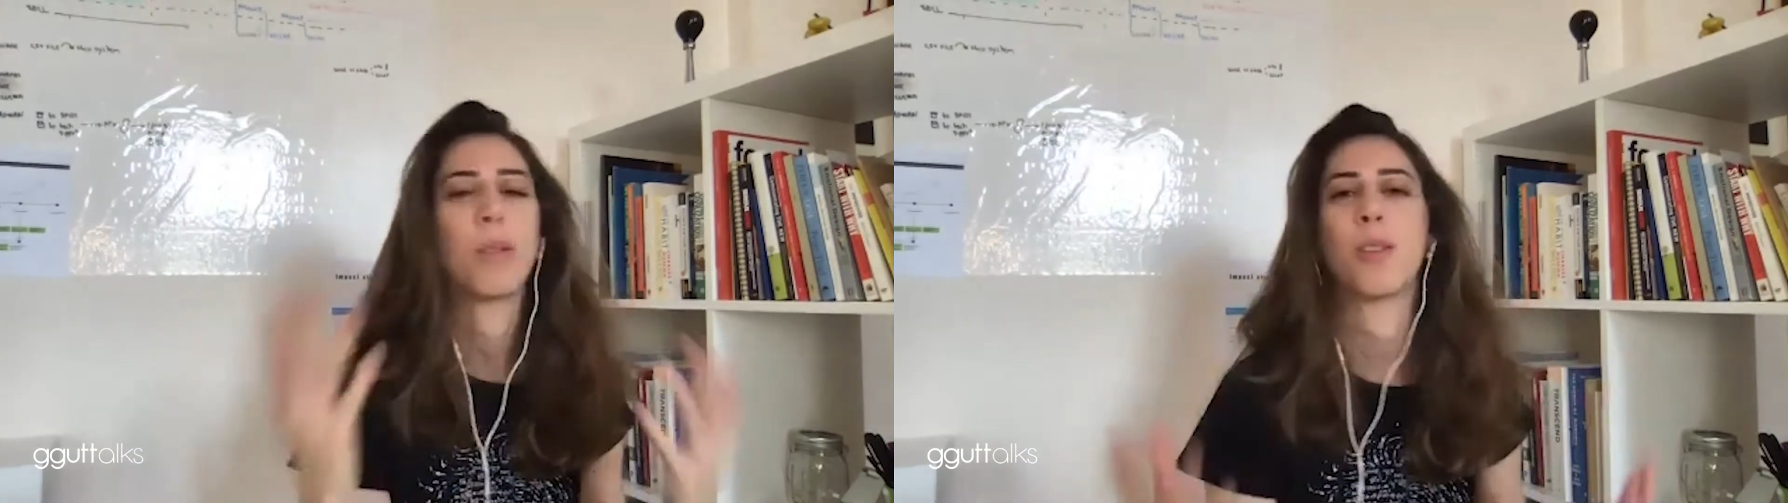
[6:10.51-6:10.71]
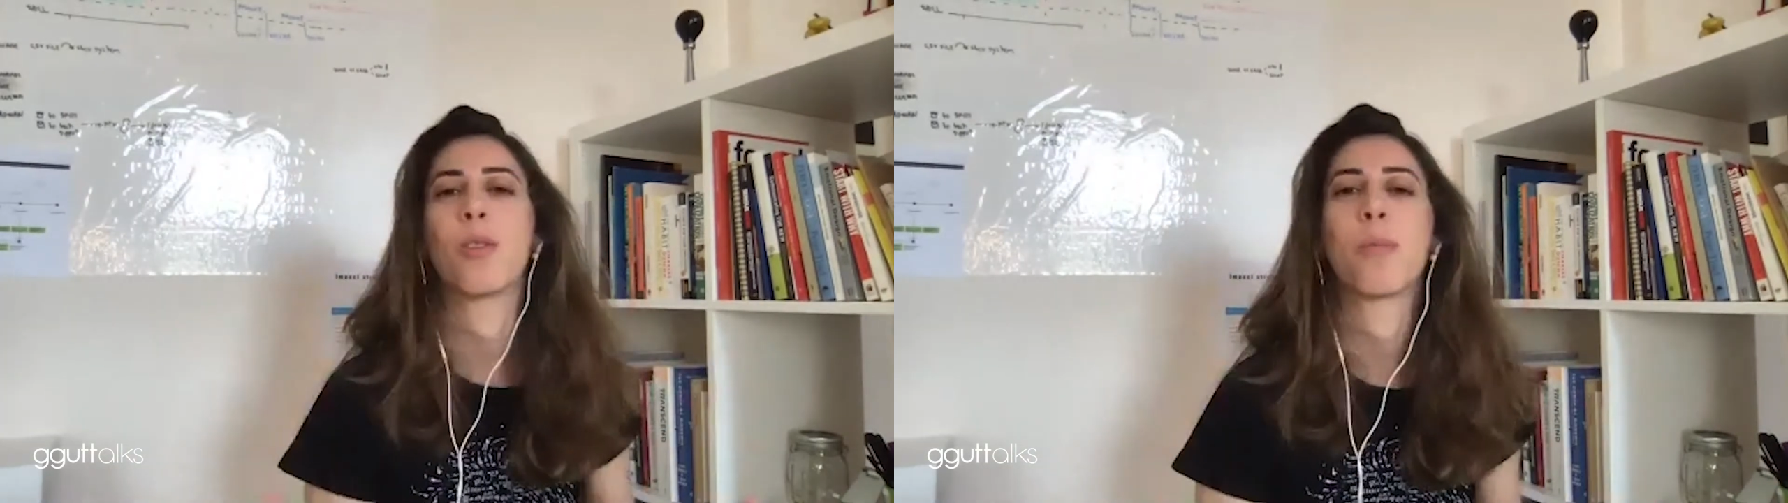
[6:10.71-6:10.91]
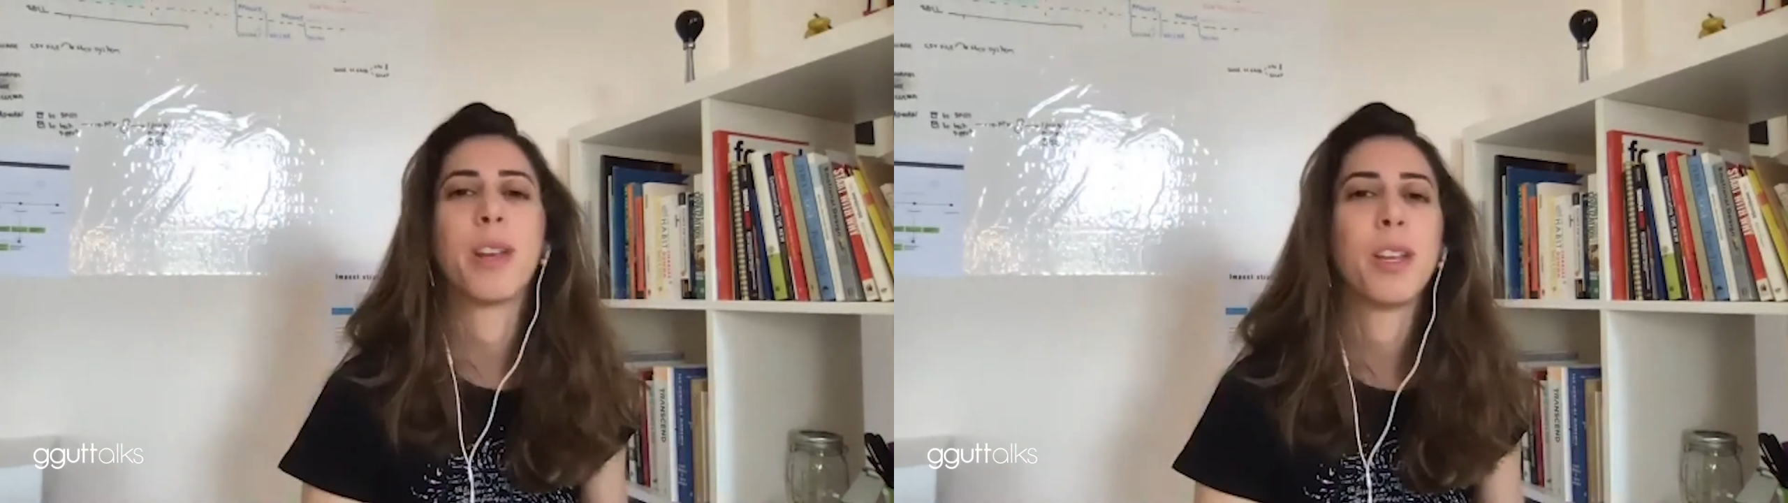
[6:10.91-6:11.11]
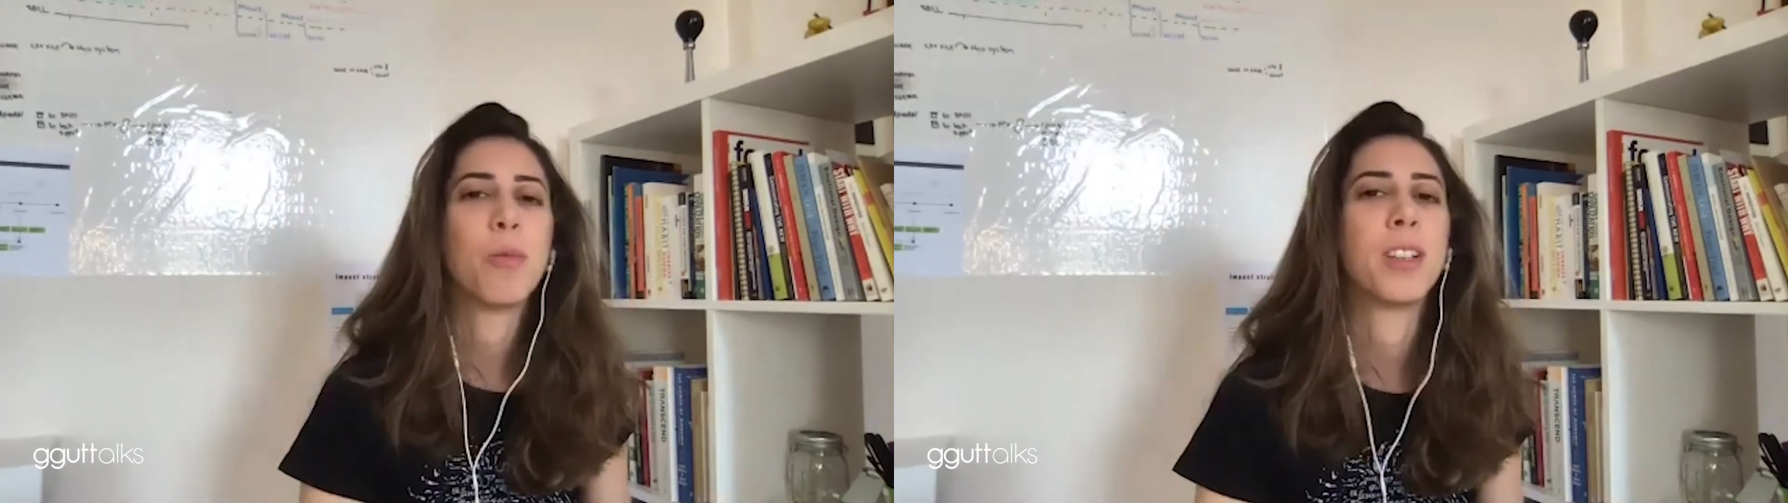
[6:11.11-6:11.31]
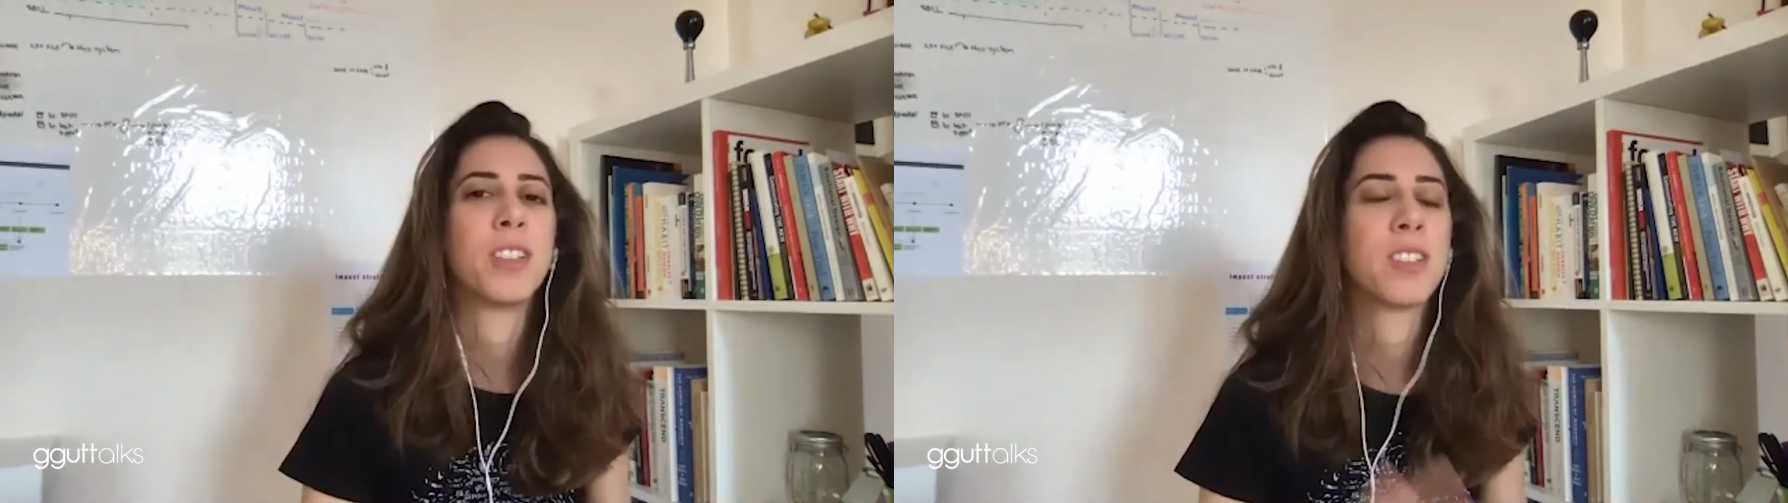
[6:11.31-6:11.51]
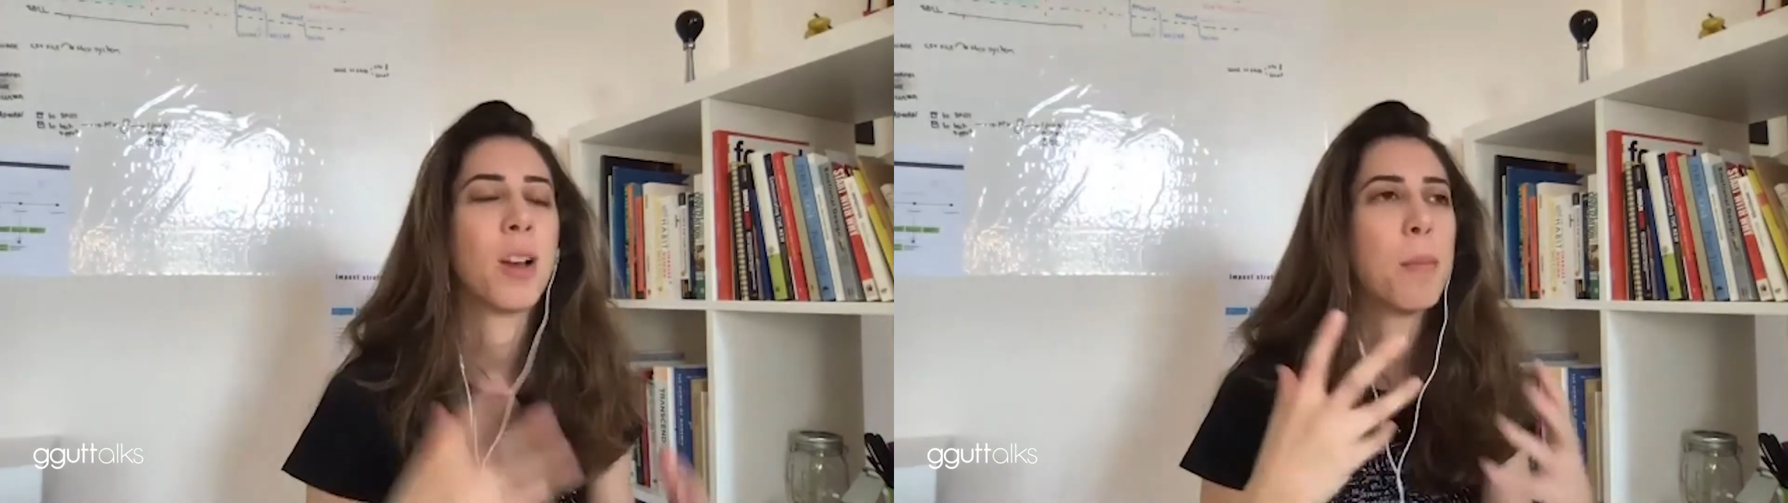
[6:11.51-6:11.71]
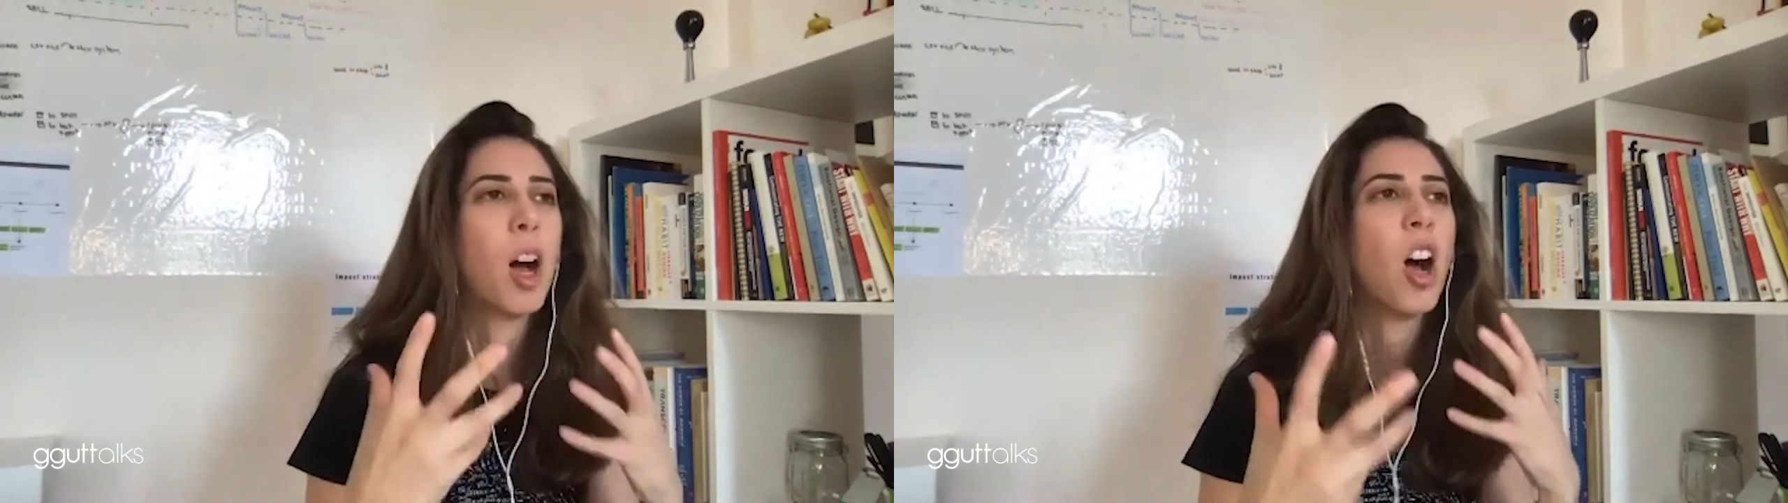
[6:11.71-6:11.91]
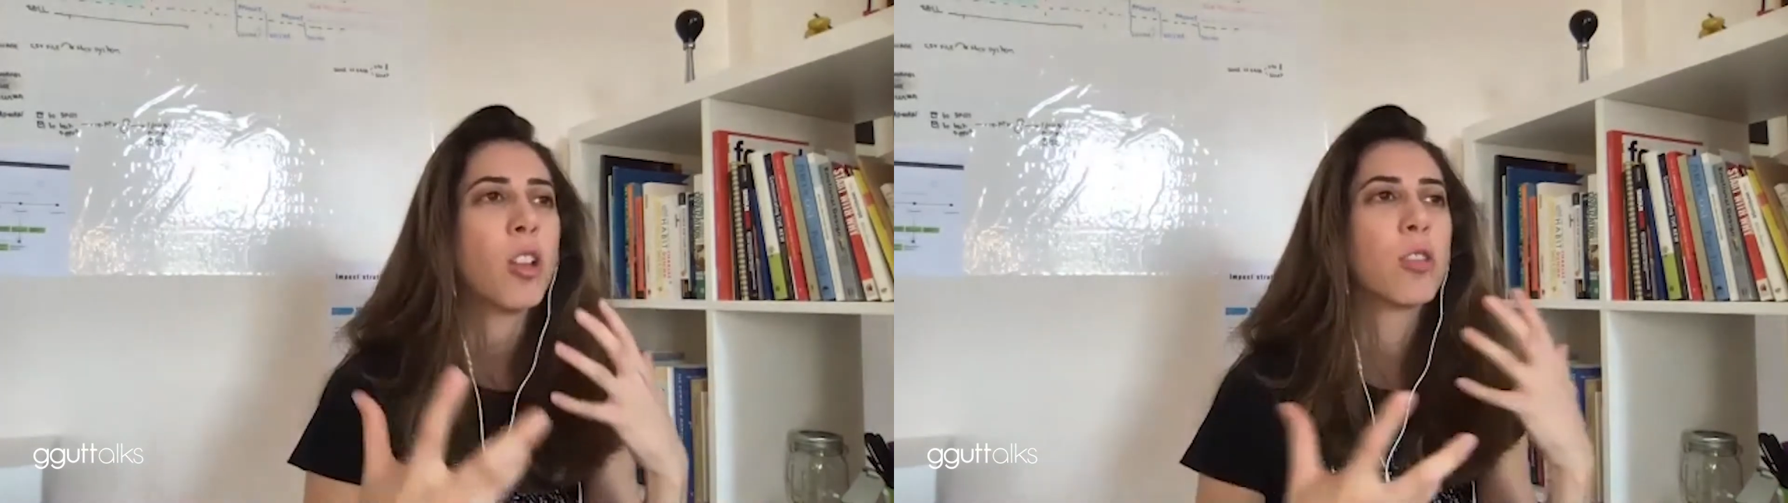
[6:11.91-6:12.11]
or plain white. Some
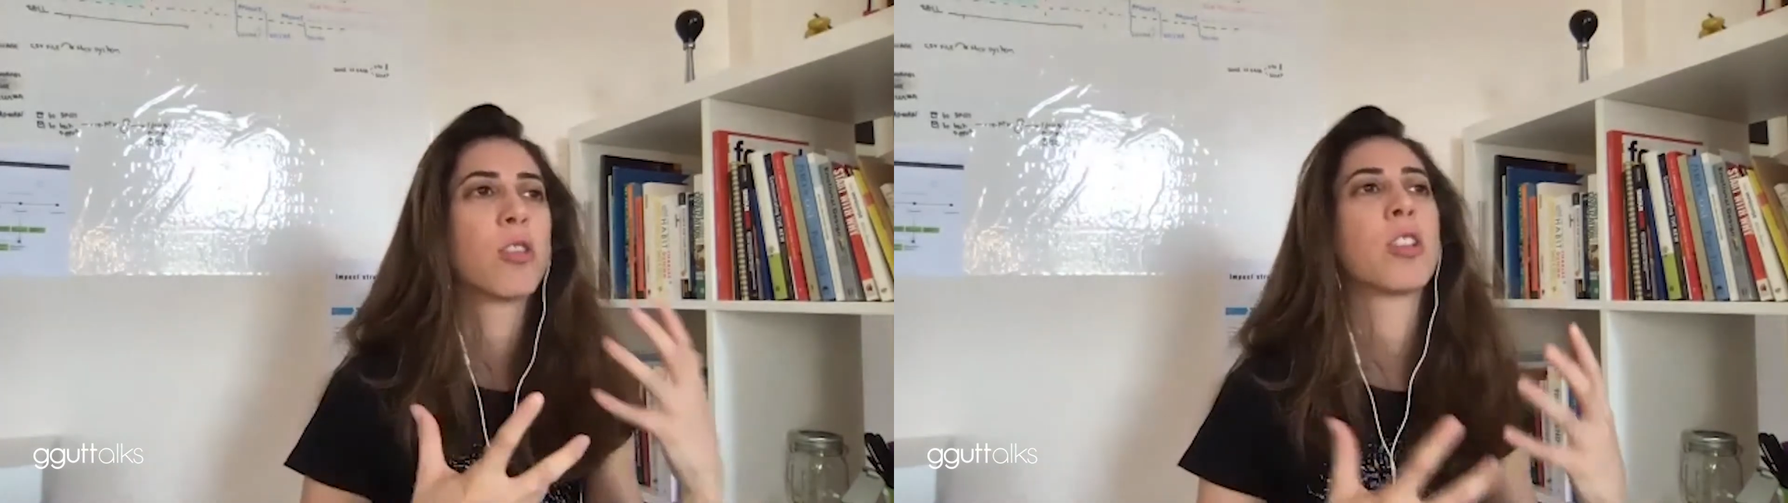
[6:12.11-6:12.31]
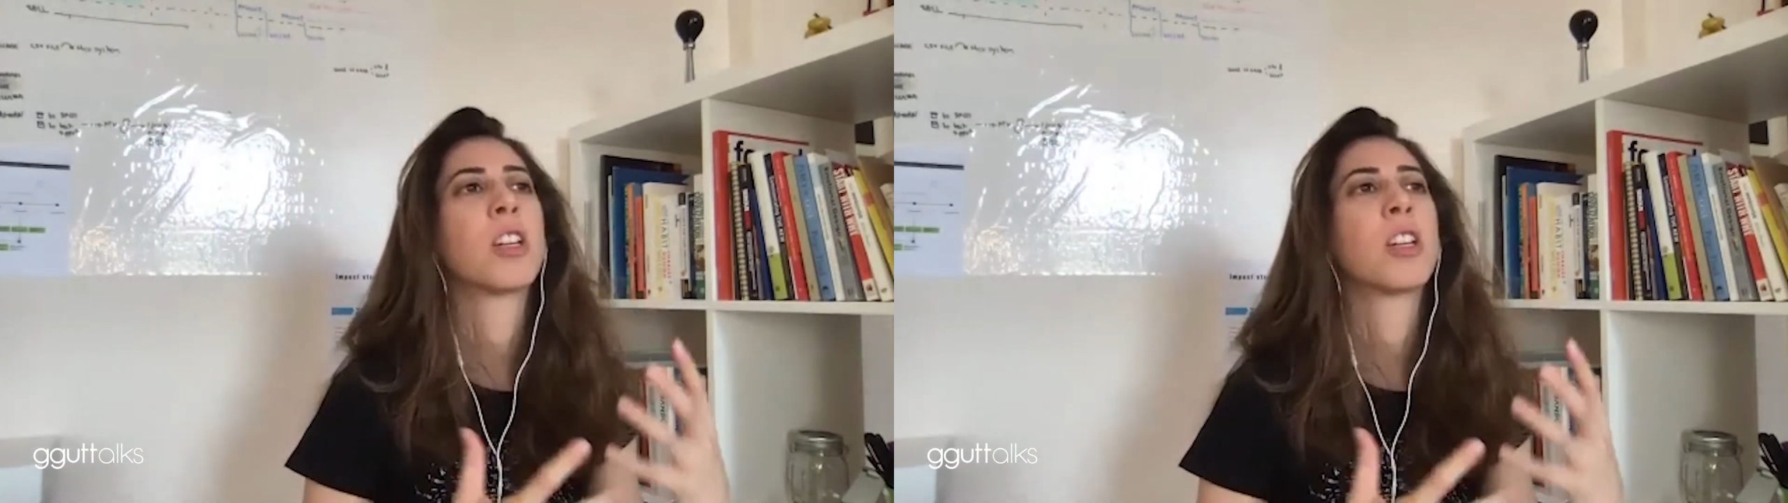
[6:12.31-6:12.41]
other